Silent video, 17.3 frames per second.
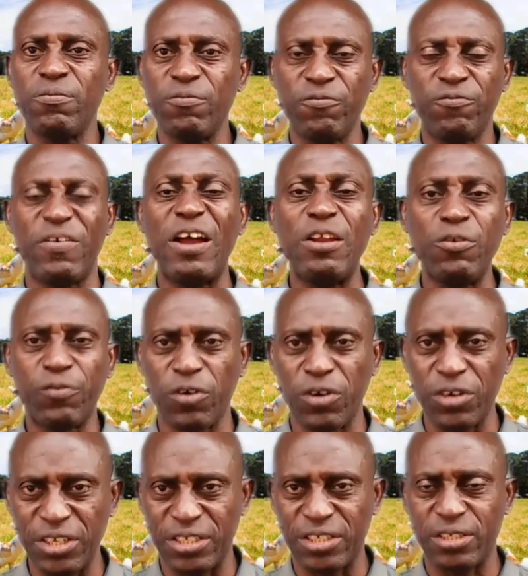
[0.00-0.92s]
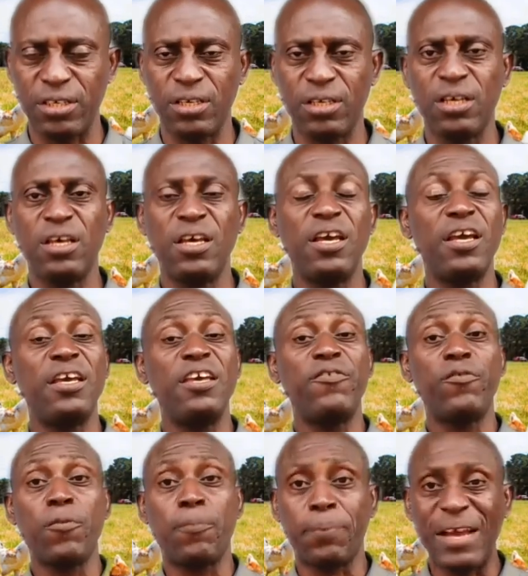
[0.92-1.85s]
value for it.
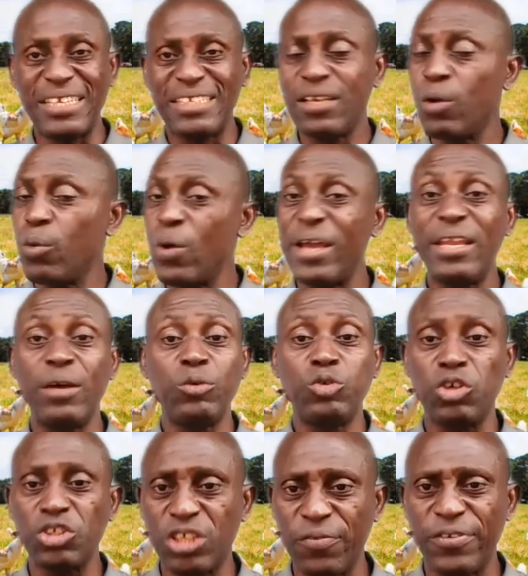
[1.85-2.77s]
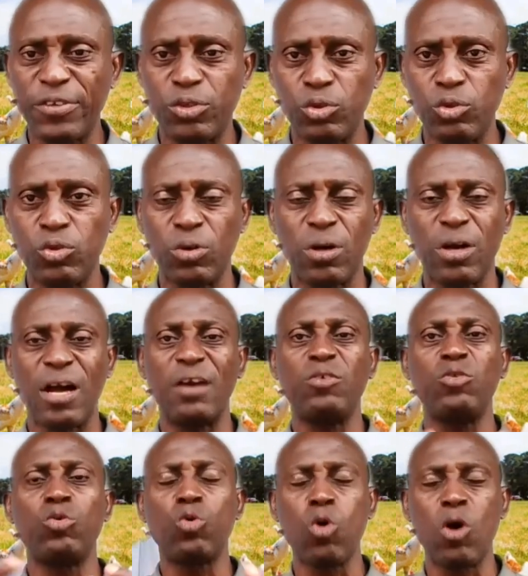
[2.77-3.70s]
If you price them well, they will just give it to you.
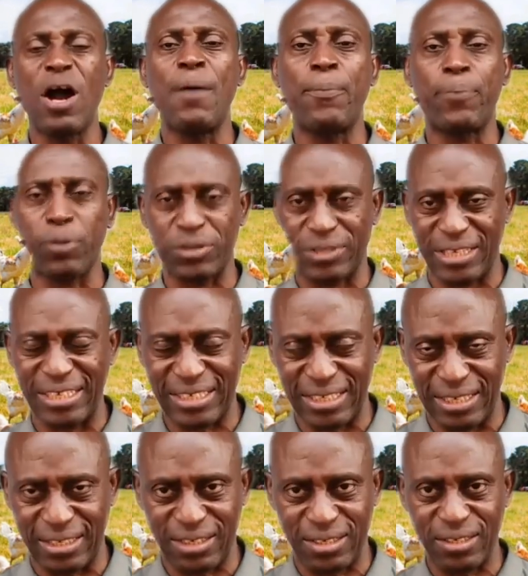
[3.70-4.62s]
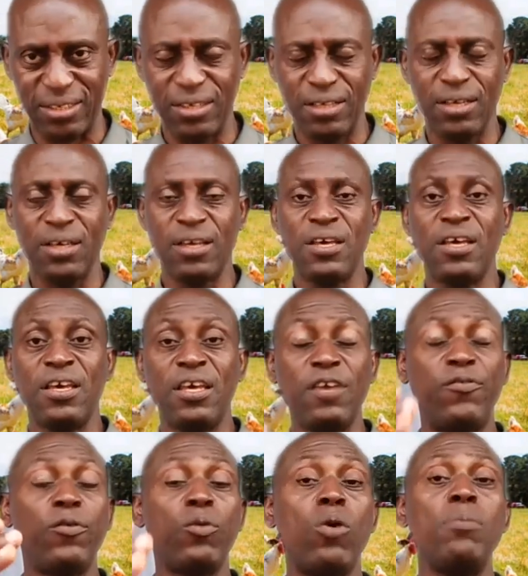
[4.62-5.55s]
You go and process it.
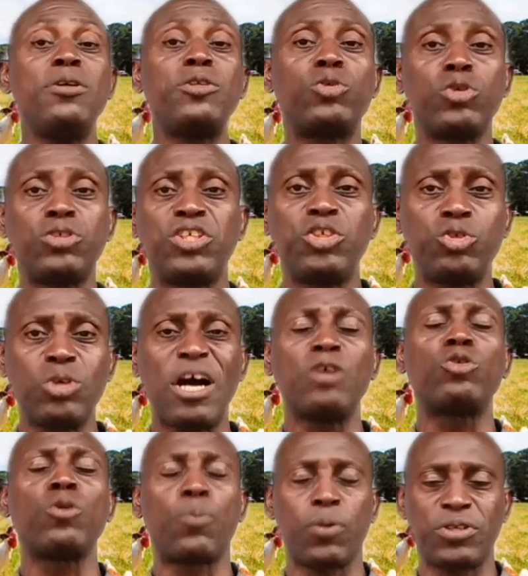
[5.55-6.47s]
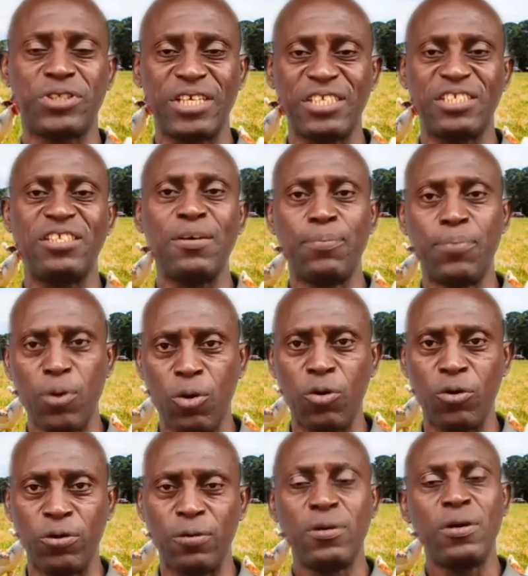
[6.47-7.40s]
If you want me to teach you how to process the
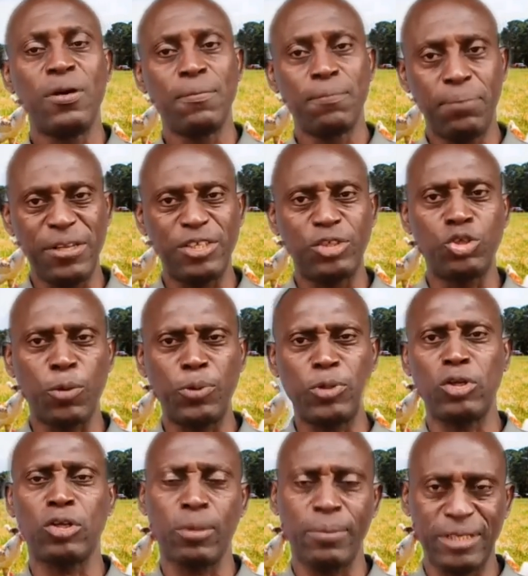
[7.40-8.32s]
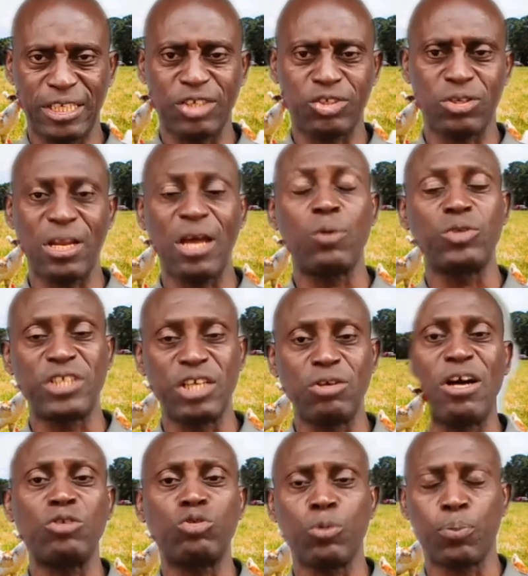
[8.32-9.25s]
bone, please drop it in the comment section. I will
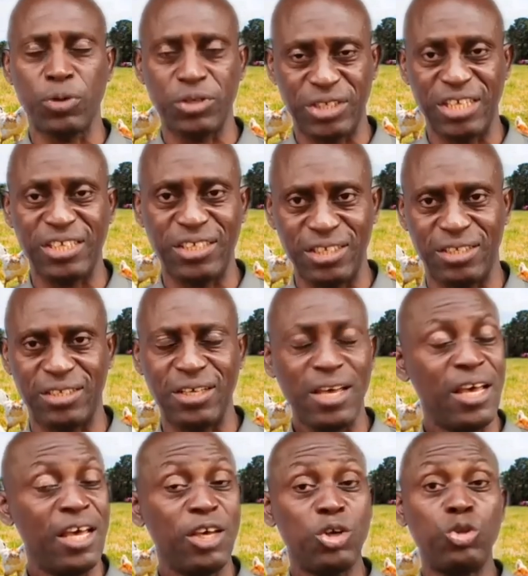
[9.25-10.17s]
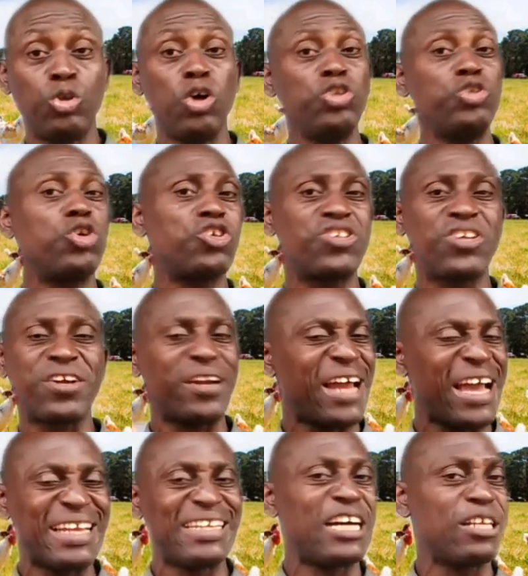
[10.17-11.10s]
tell you how to process it. You don't just
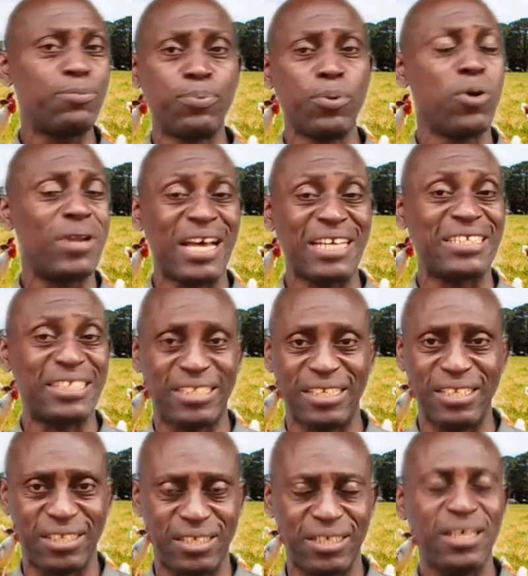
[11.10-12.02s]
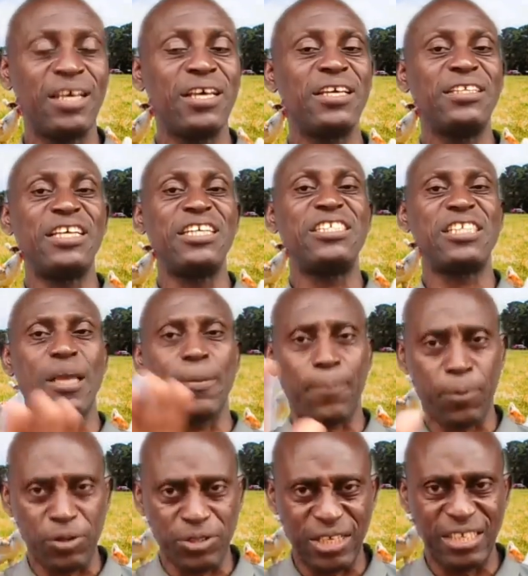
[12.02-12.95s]
grind that bone as it is. There is a
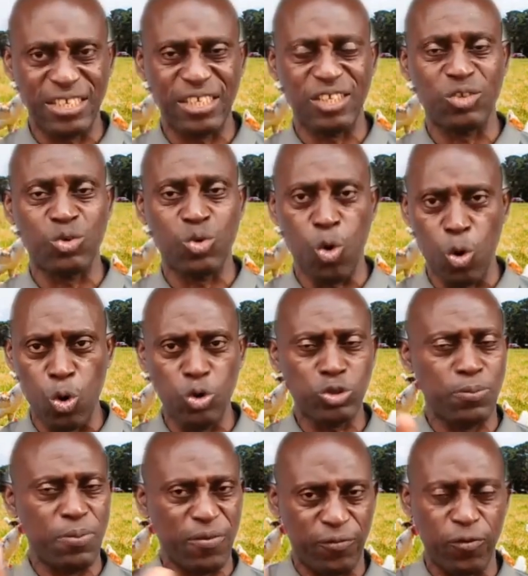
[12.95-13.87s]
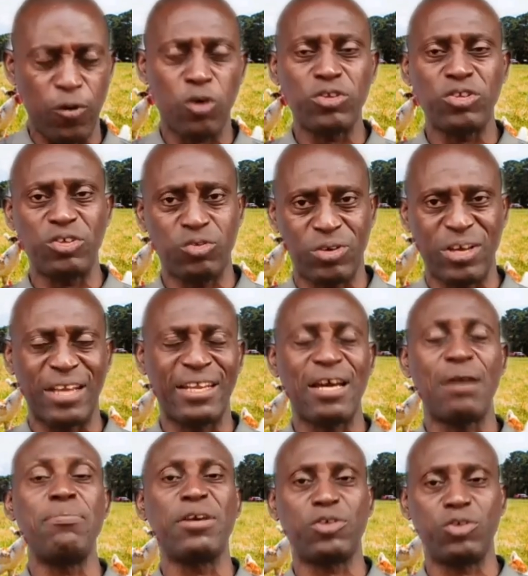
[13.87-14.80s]
process it goes before you can
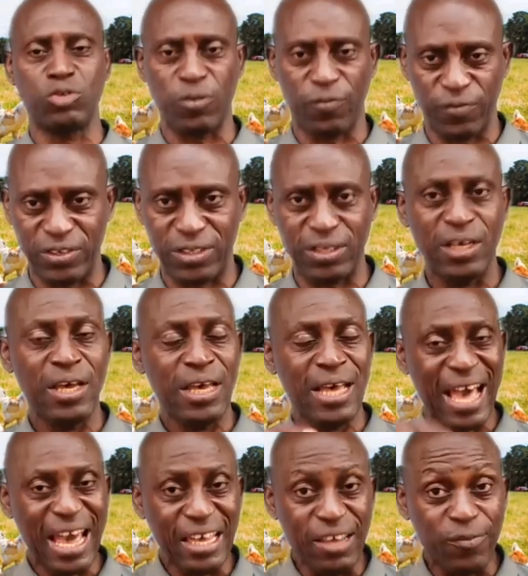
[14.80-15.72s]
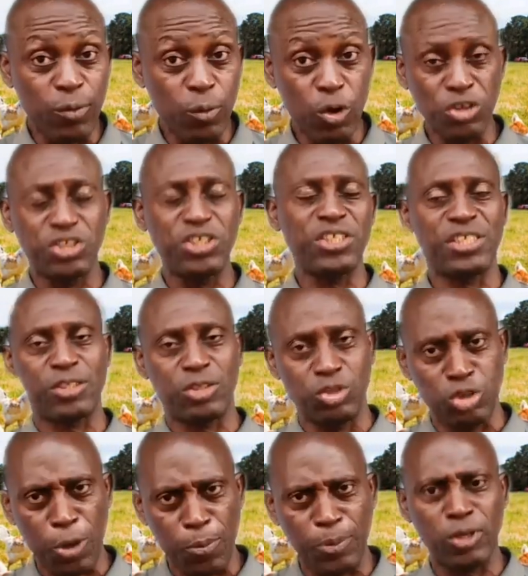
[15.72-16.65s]
now make use of it. If you want it,
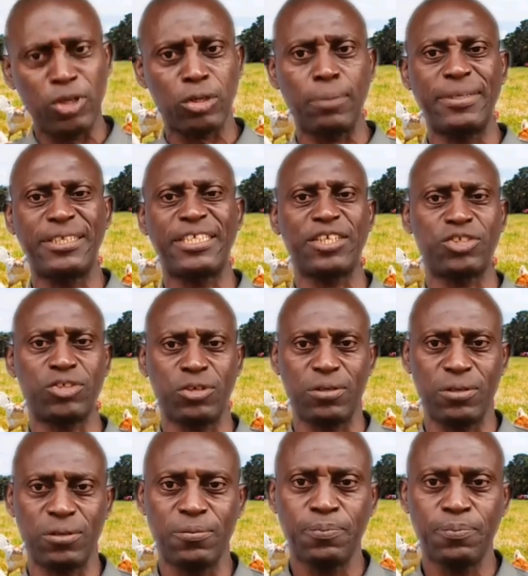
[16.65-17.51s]
drop it in the comment section.